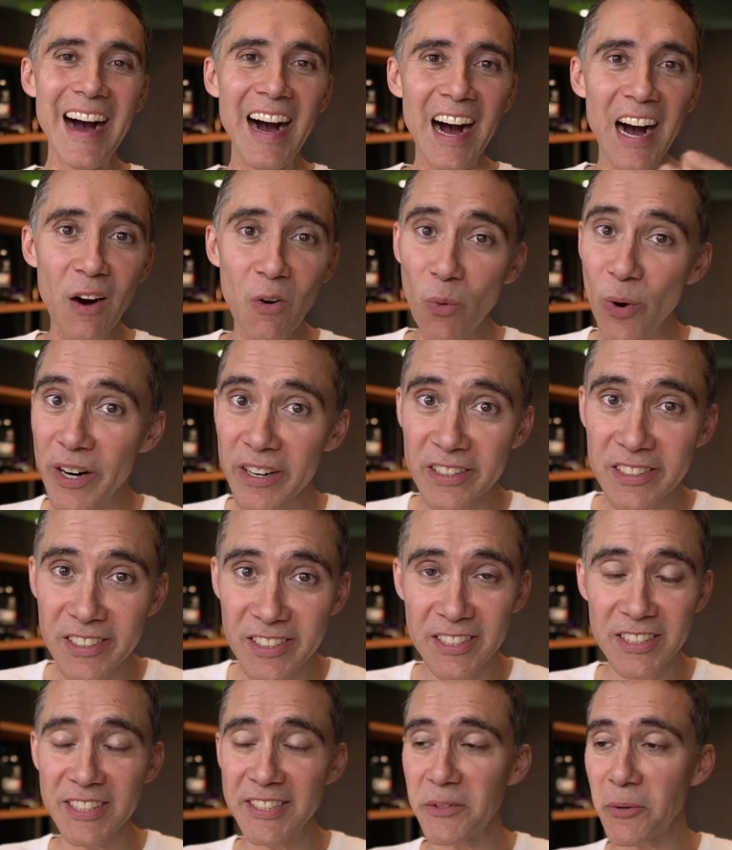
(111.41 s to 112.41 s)

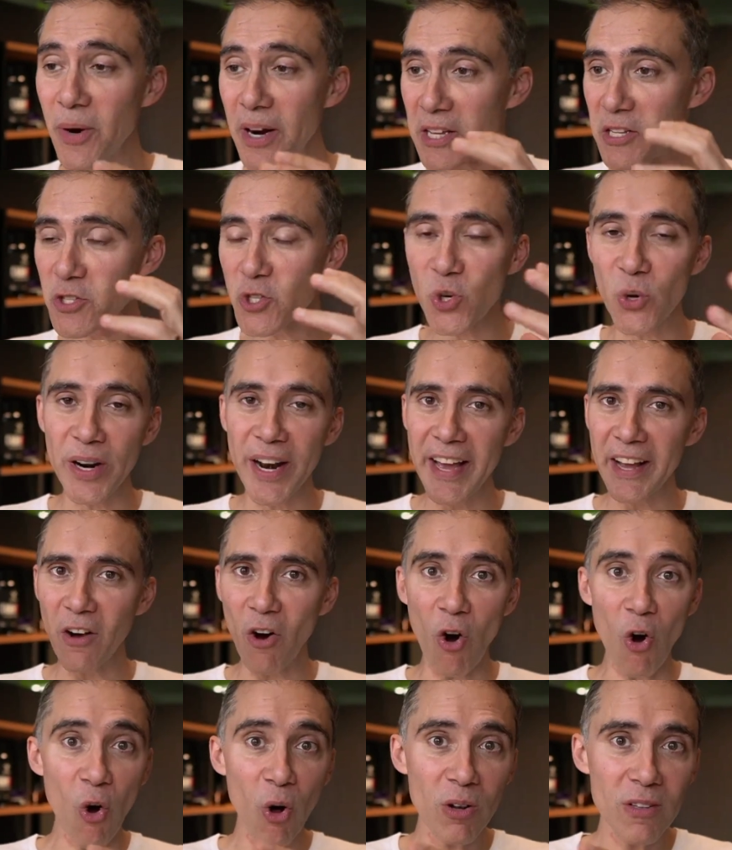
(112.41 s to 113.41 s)
hours trying to connect
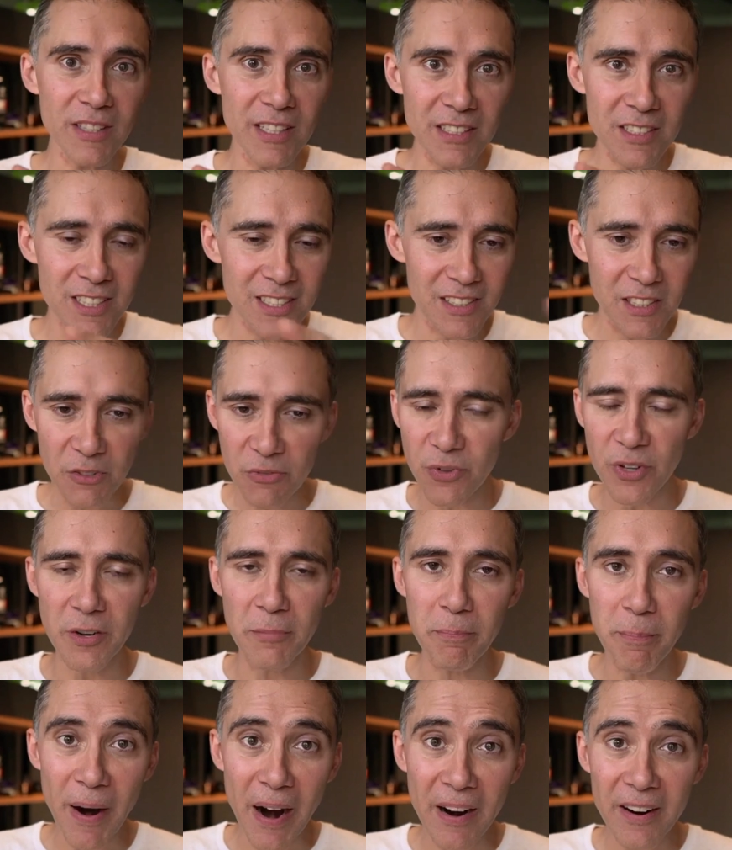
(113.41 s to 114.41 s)
all these
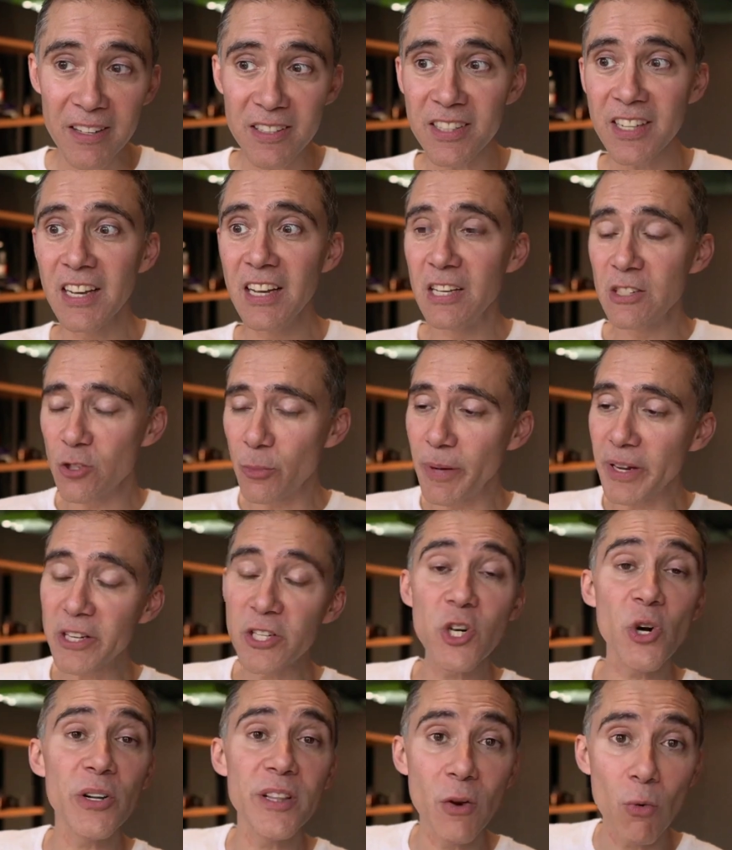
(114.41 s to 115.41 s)
different parts to make
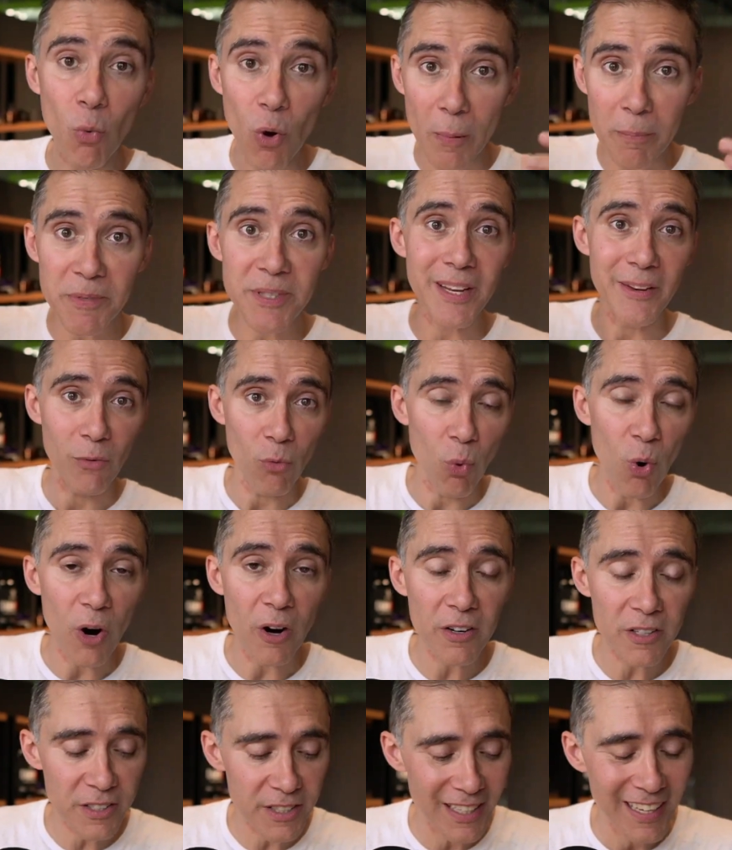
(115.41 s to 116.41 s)
sure the website
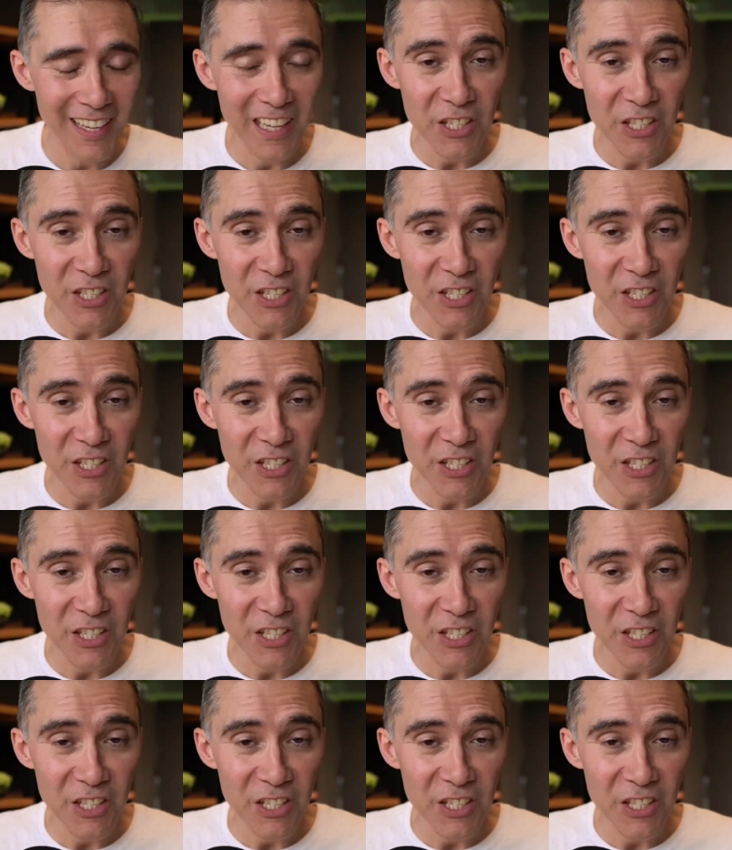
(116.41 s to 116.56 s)
works.